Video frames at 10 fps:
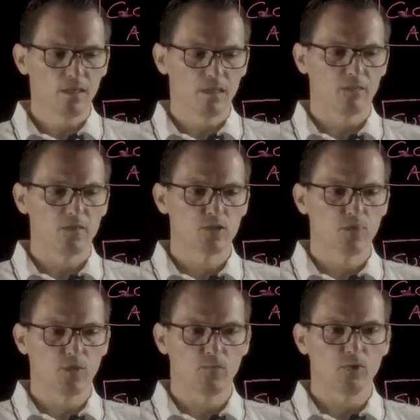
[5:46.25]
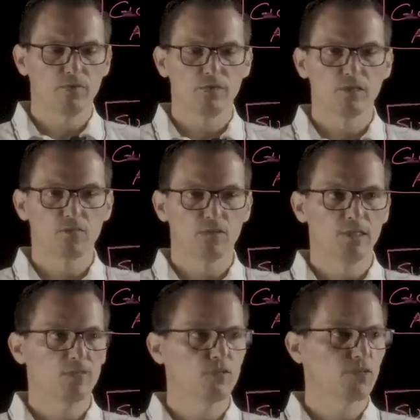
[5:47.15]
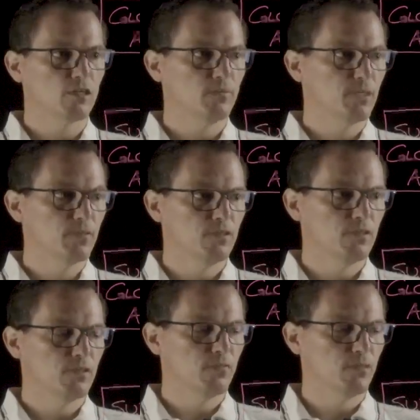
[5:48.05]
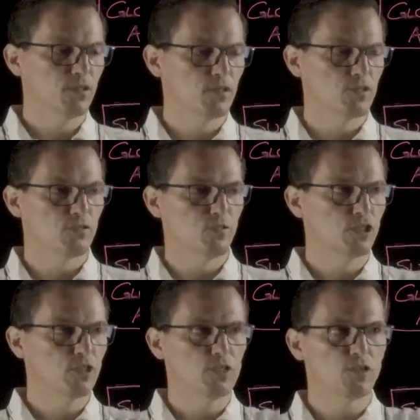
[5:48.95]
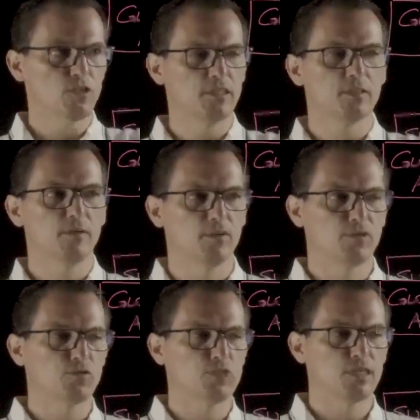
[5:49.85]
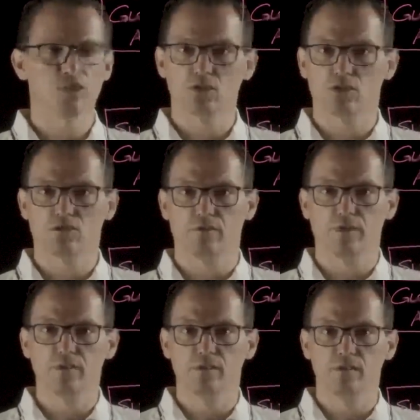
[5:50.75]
And there is one more thing that we need to talk about, because we are just talking about authentication so far.